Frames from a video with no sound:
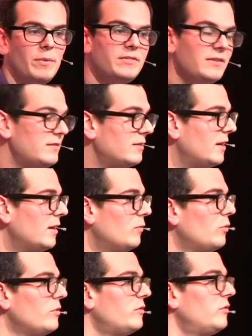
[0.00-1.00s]
But this
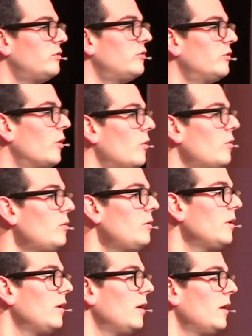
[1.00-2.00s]
kid was
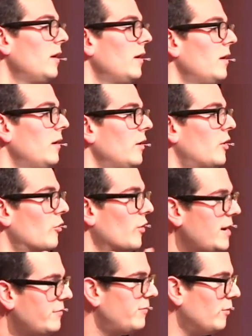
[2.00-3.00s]
so
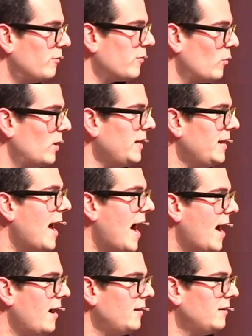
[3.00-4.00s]
grateful for what he
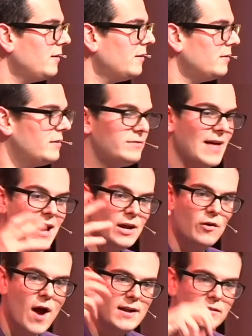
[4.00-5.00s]
had
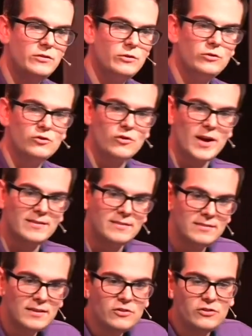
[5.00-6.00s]
that gratitude
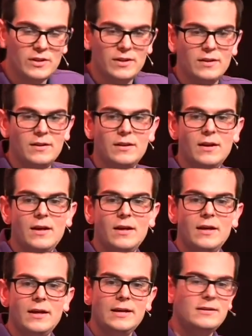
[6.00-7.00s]
transitioned
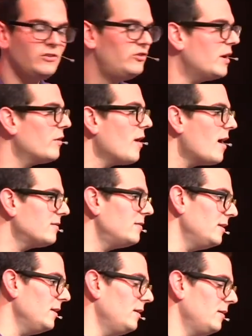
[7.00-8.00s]
into
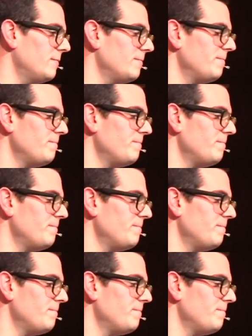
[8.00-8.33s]
generosity.